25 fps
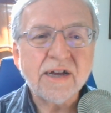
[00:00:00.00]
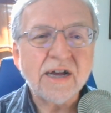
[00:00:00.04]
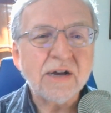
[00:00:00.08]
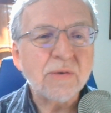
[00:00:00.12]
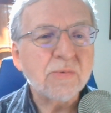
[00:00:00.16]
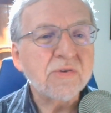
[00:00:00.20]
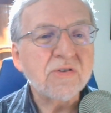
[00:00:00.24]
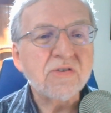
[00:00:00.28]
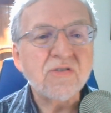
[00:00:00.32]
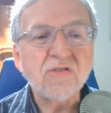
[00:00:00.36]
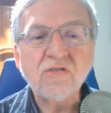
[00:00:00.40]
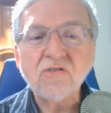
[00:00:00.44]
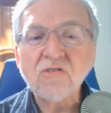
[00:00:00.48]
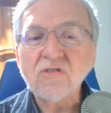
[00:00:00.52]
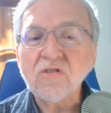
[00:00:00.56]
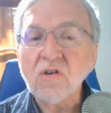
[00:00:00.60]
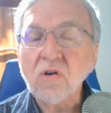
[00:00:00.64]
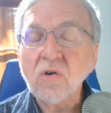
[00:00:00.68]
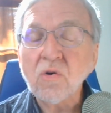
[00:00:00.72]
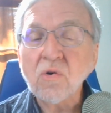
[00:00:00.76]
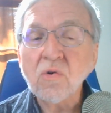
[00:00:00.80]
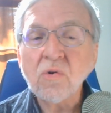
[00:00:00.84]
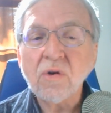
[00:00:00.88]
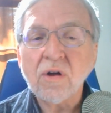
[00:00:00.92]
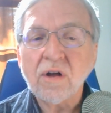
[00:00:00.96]
I was
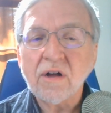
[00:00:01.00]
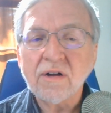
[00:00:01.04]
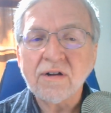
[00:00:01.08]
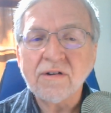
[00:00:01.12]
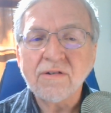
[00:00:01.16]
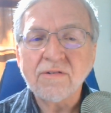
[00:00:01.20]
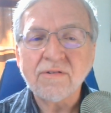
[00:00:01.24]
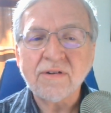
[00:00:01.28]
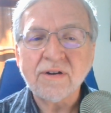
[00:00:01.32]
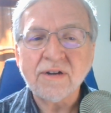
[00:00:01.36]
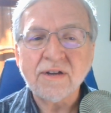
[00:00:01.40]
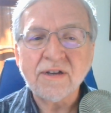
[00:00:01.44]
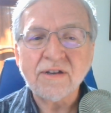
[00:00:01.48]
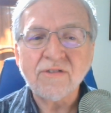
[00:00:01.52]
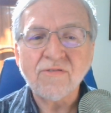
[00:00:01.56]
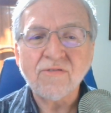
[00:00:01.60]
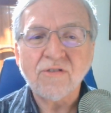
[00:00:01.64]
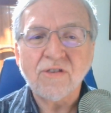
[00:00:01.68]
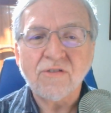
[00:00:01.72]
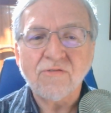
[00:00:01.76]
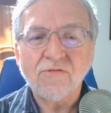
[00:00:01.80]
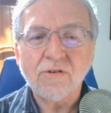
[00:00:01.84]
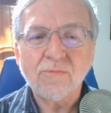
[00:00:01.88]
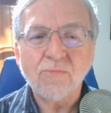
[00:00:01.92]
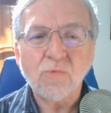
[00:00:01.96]
so hungry
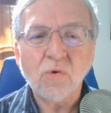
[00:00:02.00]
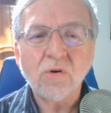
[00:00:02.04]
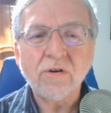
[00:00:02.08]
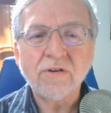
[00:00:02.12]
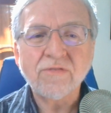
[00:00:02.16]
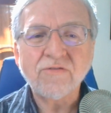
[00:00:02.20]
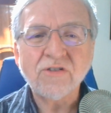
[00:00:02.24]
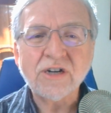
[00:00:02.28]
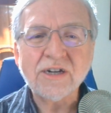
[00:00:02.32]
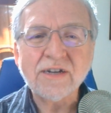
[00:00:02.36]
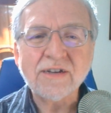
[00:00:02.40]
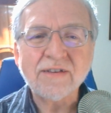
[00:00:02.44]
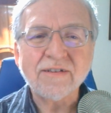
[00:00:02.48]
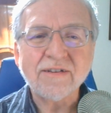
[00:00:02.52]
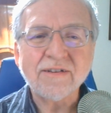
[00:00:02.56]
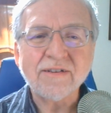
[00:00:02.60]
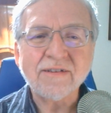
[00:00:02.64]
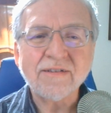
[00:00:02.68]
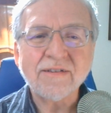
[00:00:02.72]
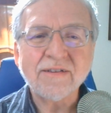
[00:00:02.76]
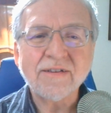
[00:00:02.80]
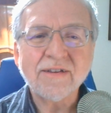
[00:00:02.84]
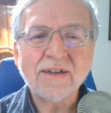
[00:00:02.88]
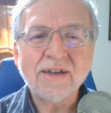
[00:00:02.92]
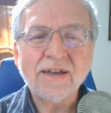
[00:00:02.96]
for more of
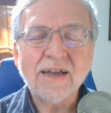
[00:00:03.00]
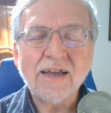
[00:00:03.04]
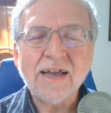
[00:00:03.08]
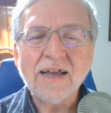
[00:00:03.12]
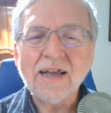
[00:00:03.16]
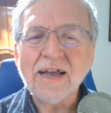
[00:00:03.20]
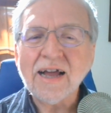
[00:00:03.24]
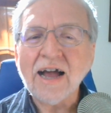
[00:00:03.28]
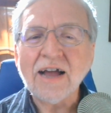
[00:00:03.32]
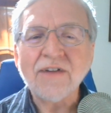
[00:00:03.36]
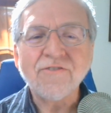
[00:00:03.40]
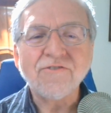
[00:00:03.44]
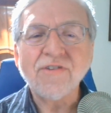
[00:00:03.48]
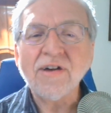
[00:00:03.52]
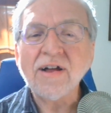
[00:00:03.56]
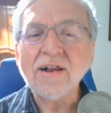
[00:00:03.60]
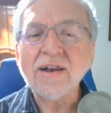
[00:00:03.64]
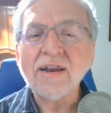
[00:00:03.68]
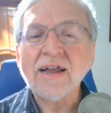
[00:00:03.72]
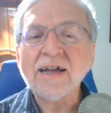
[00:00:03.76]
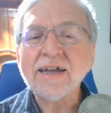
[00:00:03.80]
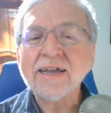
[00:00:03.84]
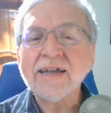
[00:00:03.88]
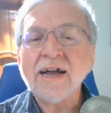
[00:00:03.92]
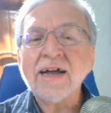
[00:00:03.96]
Jesus. I felt
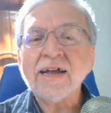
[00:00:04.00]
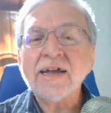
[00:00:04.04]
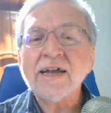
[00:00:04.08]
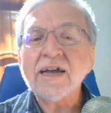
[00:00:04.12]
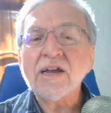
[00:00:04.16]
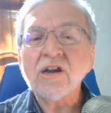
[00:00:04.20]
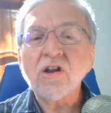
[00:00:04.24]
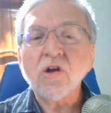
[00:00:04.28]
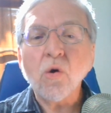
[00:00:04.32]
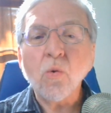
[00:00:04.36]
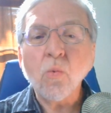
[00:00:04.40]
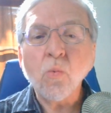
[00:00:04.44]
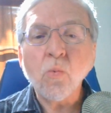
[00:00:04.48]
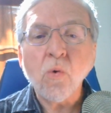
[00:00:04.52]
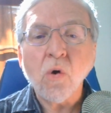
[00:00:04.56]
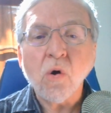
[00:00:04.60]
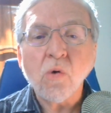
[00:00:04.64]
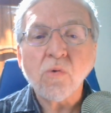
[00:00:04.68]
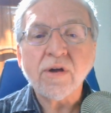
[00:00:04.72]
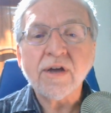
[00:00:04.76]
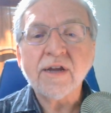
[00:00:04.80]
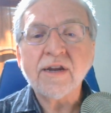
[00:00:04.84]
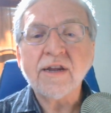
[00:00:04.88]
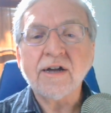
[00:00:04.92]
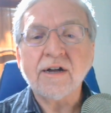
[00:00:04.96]
like I had
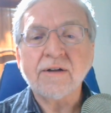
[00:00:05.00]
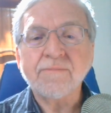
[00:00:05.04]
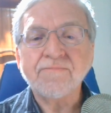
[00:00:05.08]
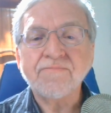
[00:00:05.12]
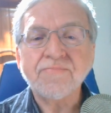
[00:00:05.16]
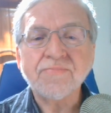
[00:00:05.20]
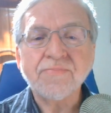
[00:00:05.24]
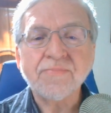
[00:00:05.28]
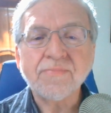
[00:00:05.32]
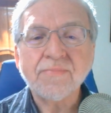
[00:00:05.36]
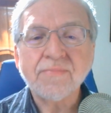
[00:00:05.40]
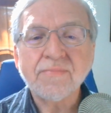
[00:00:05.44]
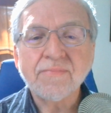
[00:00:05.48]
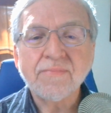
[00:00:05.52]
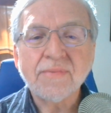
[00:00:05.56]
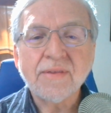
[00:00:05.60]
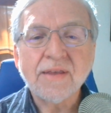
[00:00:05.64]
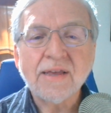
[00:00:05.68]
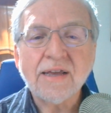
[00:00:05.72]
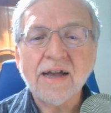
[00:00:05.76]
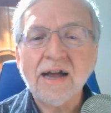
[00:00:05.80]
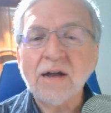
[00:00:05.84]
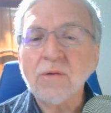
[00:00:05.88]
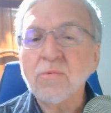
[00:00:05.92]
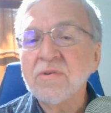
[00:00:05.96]
woken up.
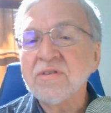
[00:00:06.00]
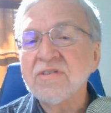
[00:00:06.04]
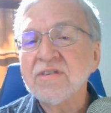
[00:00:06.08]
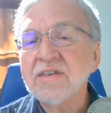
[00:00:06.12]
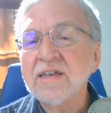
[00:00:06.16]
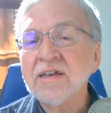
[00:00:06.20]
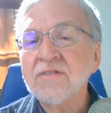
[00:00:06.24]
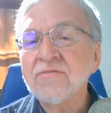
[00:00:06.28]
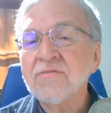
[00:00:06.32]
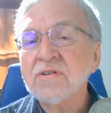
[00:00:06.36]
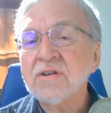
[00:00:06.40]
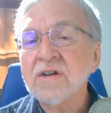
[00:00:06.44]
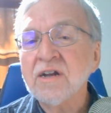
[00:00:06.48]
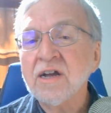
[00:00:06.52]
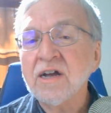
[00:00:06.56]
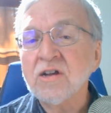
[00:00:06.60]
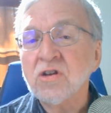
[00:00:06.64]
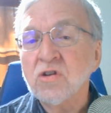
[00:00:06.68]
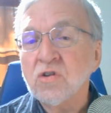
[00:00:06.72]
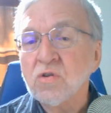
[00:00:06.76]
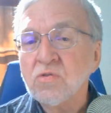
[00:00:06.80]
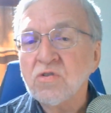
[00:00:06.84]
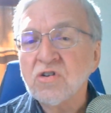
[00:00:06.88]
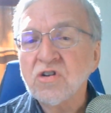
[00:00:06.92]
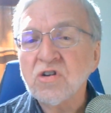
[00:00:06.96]
I was given a
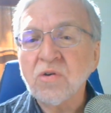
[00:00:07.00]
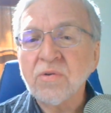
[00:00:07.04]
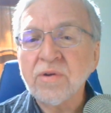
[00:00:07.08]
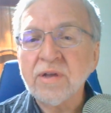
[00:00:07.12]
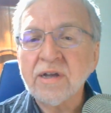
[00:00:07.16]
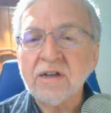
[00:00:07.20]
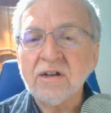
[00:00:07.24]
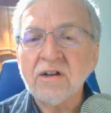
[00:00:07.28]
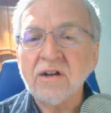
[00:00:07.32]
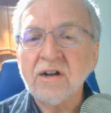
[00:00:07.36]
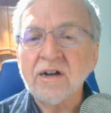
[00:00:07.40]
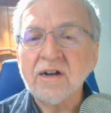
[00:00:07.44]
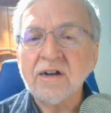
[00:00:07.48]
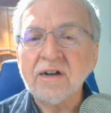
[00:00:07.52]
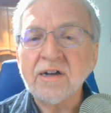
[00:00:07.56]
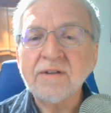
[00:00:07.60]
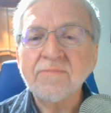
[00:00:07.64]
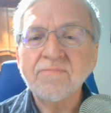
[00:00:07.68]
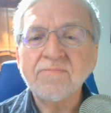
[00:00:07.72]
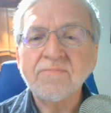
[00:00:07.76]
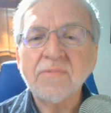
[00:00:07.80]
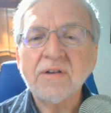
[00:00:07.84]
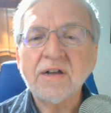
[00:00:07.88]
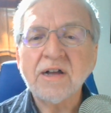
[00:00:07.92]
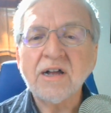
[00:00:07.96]
new joy in God,
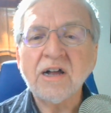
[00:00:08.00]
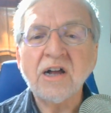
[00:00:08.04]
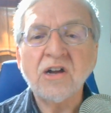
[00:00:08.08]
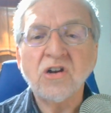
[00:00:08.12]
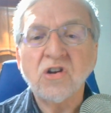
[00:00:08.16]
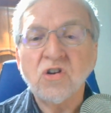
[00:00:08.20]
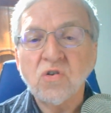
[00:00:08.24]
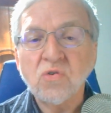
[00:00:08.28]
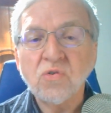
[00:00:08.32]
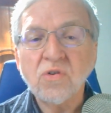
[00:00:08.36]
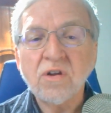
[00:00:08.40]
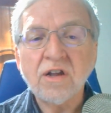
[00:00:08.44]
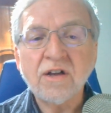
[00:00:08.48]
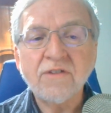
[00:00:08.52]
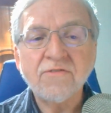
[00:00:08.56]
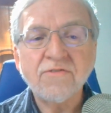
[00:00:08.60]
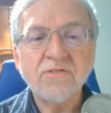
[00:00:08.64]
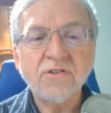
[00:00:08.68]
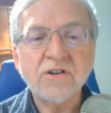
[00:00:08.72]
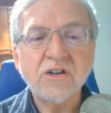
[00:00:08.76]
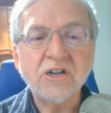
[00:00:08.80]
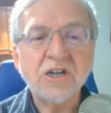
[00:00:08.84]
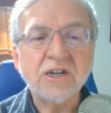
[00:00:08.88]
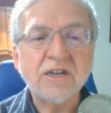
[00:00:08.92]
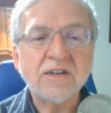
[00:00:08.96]
a new love
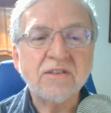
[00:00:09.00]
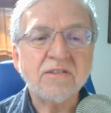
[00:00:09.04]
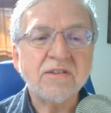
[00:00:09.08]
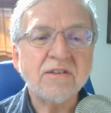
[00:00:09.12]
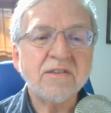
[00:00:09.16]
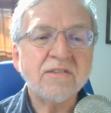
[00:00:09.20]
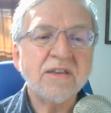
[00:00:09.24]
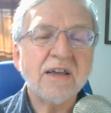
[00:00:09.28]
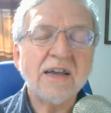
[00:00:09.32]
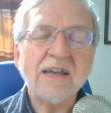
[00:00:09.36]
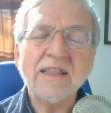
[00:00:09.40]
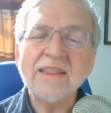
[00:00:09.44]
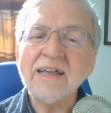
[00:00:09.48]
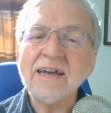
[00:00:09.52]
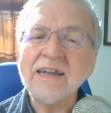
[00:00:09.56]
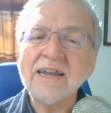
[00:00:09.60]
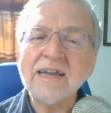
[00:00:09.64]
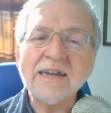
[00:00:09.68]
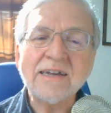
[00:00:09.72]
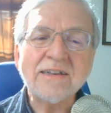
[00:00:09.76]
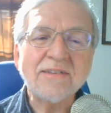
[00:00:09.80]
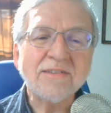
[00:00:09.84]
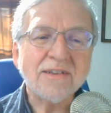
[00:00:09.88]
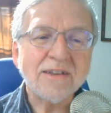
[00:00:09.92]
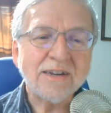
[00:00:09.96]
for Jesus that
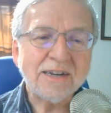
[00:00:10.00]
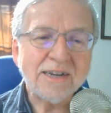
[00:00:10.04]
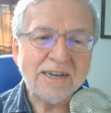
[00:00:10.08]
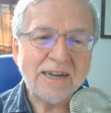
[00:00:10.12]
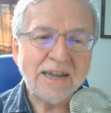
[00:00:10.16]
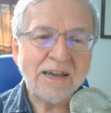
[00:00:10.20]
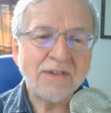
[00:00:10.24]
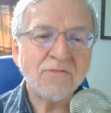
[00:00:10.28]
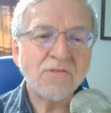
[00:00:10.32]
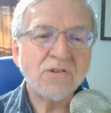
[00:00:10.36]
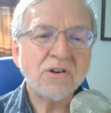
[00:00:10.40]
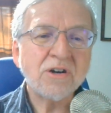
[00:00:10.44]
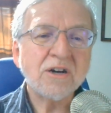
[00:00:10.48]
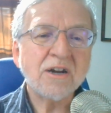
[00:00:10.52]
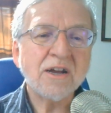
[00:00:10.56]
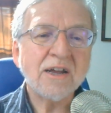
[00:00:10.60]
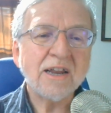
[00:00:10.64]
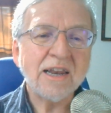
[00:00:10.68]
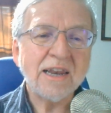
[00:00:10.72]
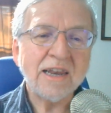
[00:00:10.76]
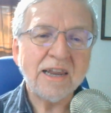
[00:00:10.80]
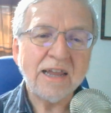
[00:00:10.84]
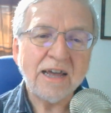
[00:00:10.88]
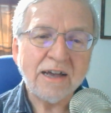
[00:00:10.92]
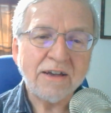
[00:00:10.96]
has never
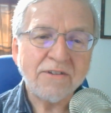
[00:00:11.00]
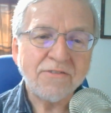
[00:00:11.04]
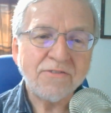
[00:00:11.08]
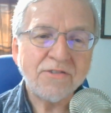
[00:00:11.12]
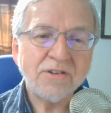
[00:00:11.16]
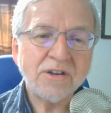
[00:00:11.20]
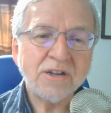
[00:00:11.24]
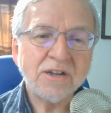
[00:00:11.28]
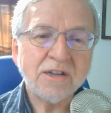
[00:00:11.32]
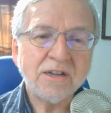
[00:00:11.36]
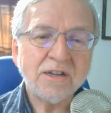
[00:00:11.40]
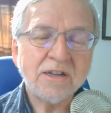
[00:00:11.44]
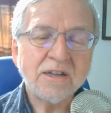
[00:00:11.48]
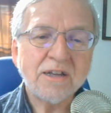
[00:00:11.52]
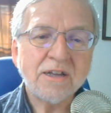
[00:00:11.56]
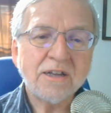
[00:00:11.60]
left.